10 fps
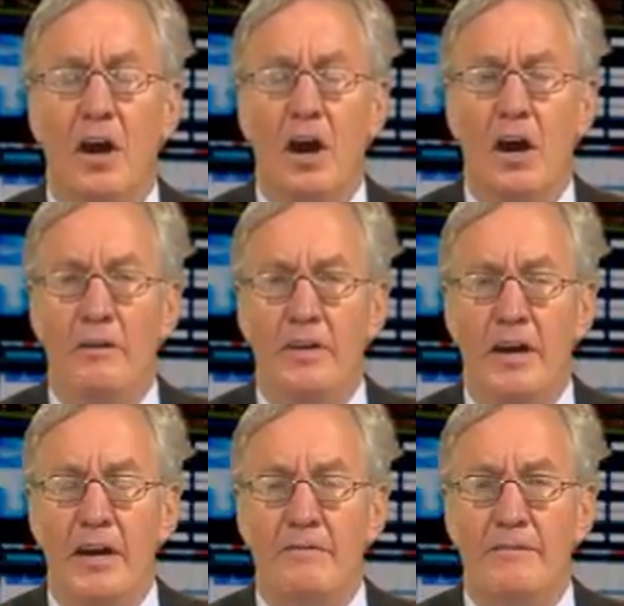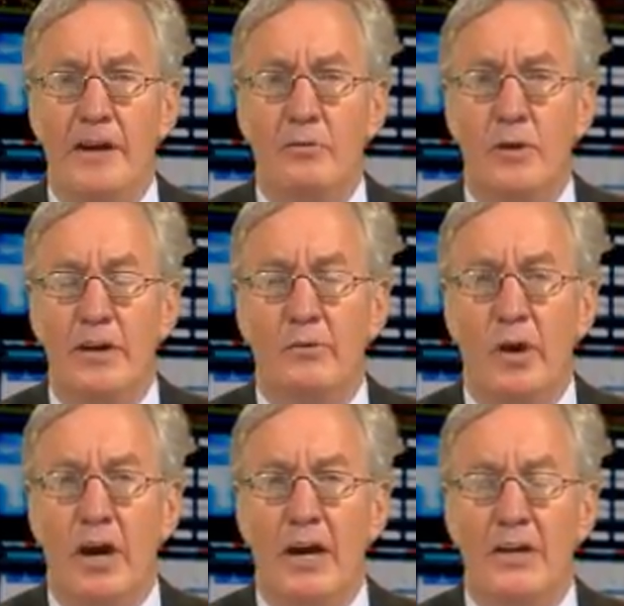of a Fed rate
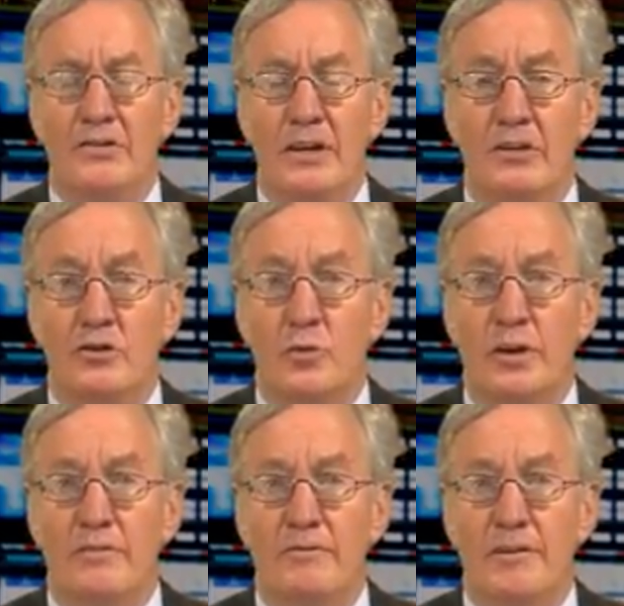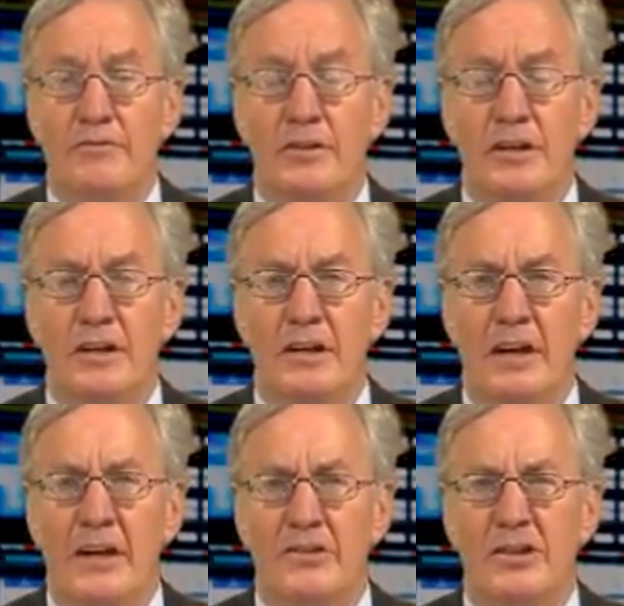rise in 2015
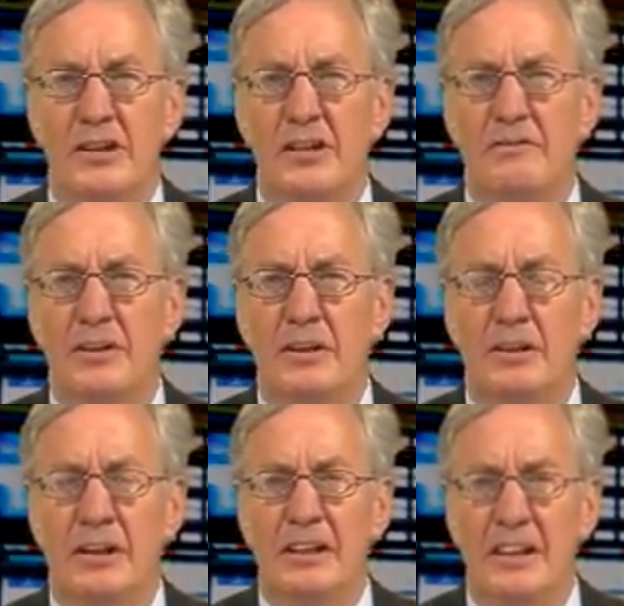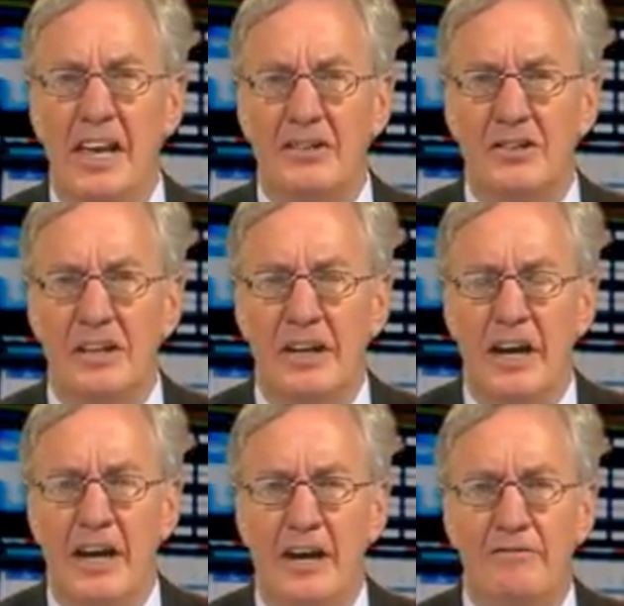at significantly less than
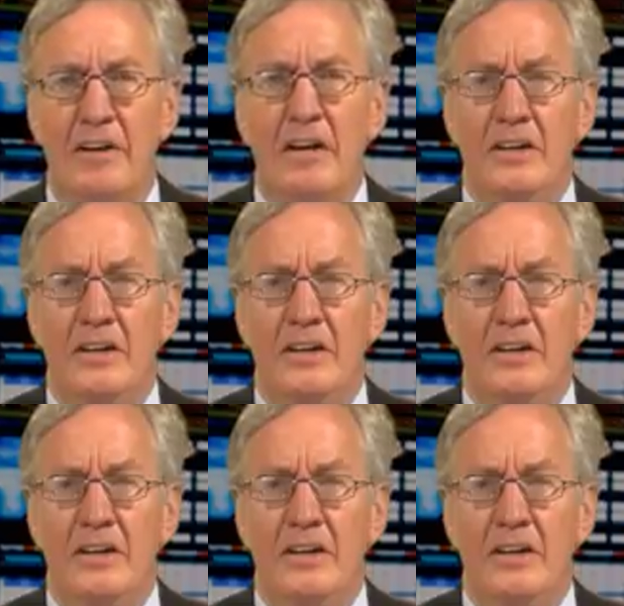half.